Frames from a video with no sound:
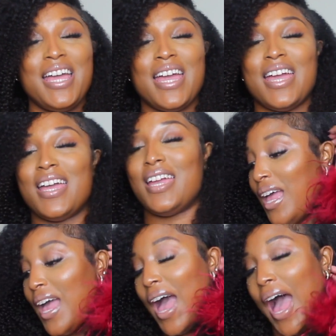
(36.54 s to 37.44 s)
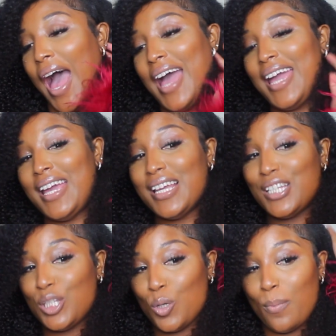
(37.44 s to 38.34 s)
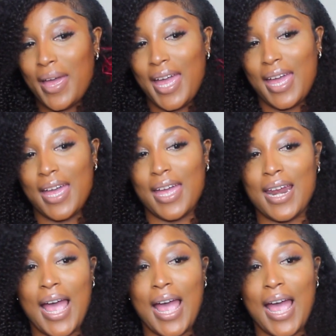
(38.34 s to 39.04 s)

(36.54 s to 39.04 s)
And I ain't too mad.